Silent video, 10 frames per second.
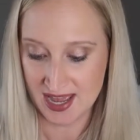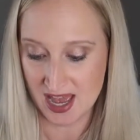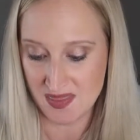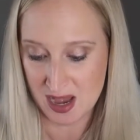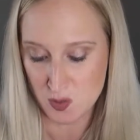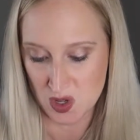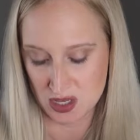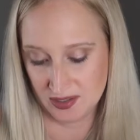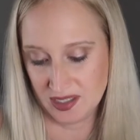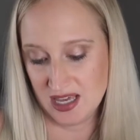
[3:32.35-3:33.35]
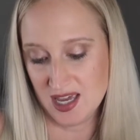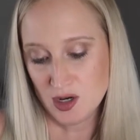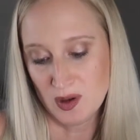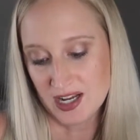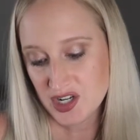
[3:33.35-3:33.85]
and that was the
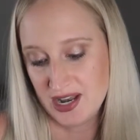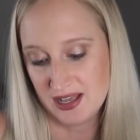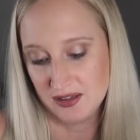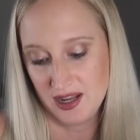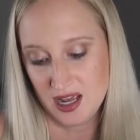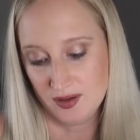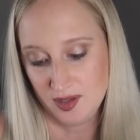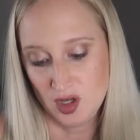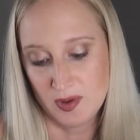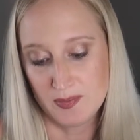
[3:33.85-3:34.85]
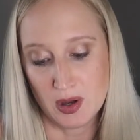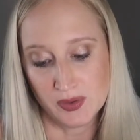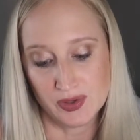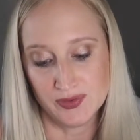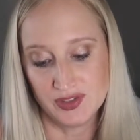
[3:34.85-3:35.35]
irrationality of human
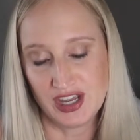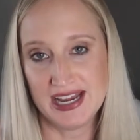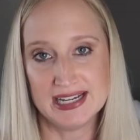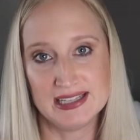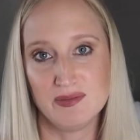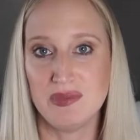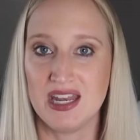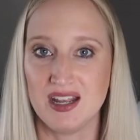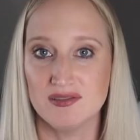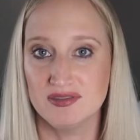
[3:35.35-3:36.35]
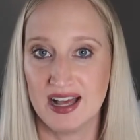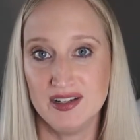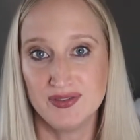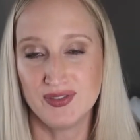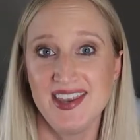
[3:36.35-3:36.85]
motives and the meaning of life.